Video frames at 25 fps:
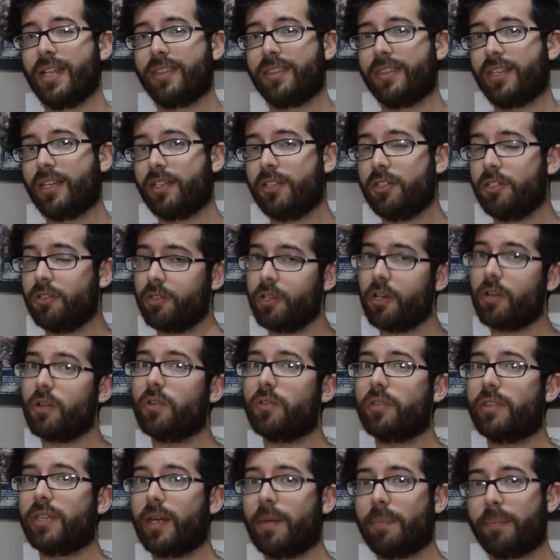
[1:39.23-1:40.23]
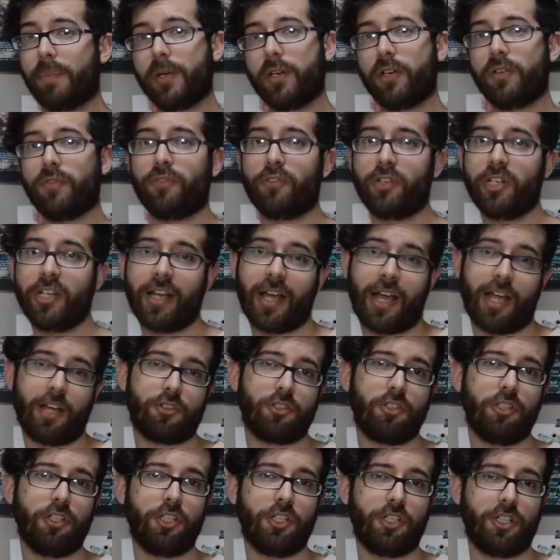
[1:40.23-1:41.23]
then you know that Butterfree
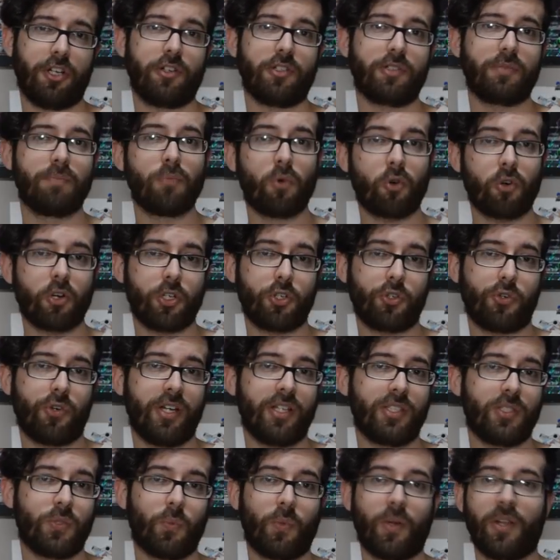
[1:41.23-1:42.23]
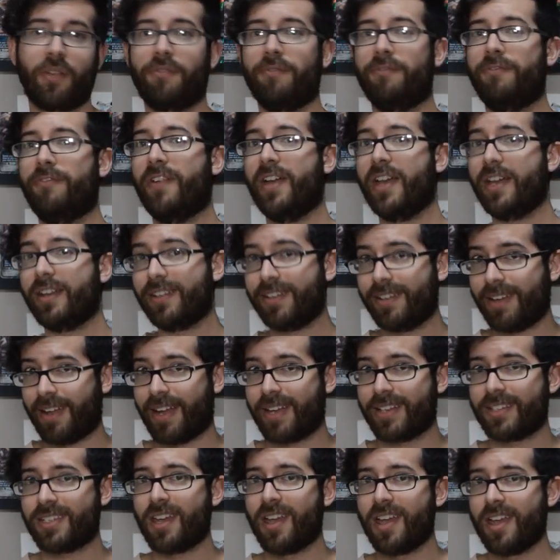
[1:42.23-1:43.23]
actually shares more traits with
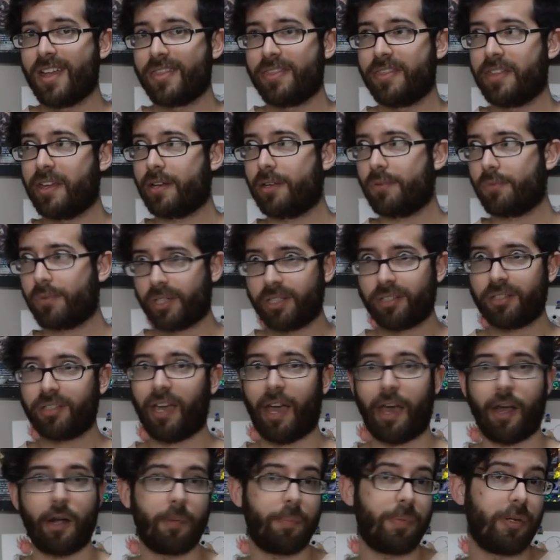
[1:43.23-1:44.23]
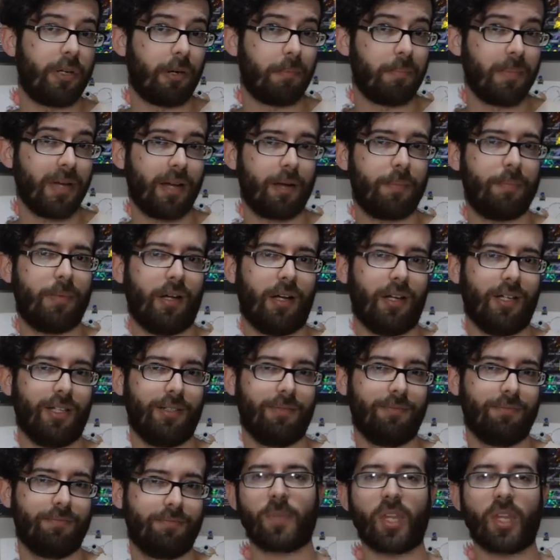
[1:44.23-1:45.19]
Venonat than with Caterpie or Metapod.